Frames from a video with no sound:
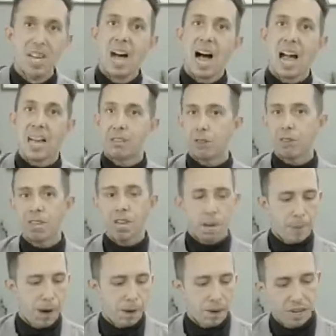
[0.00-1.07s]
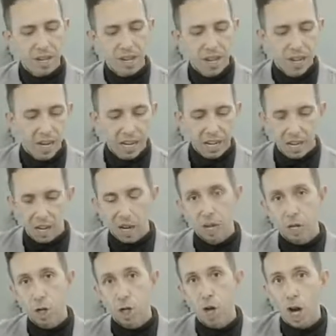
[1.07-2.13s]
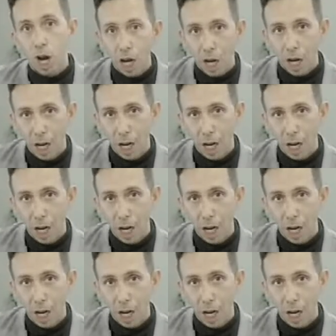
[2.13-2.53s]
I either think about hitting a chuck,